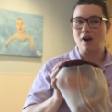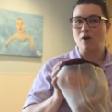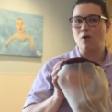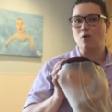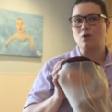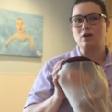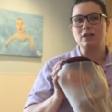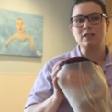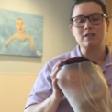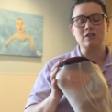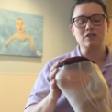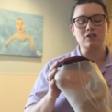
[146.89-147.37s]

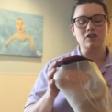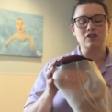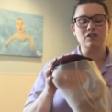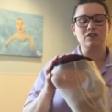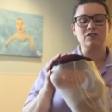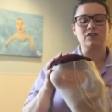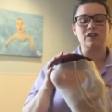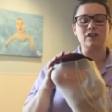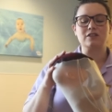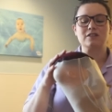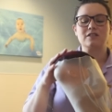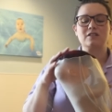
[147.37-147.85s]
all its
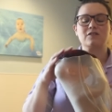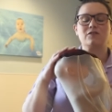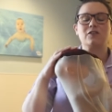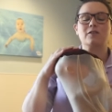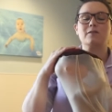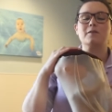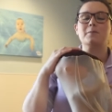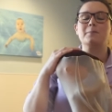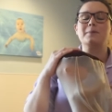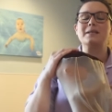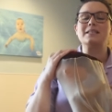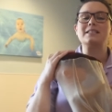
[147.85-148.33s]
nutrients
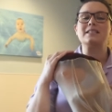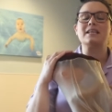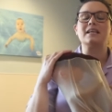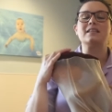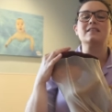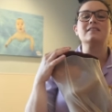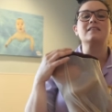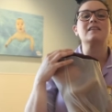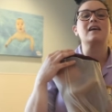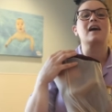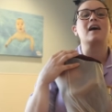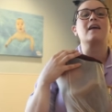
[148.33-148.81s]
from the
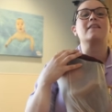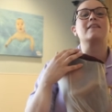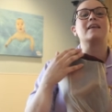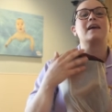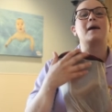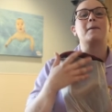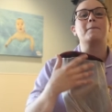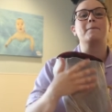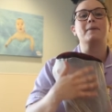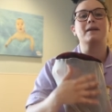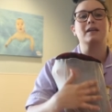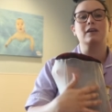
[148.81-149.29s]
placenta and the
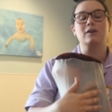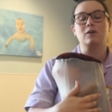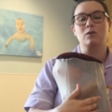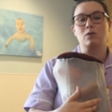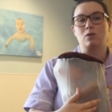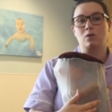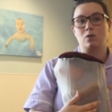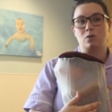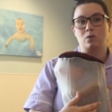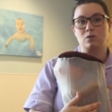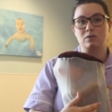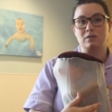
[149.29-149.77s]
umbilical
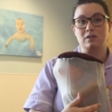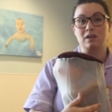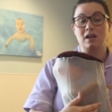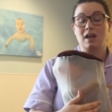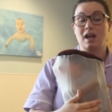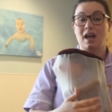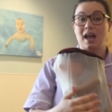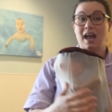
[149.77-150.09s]
cord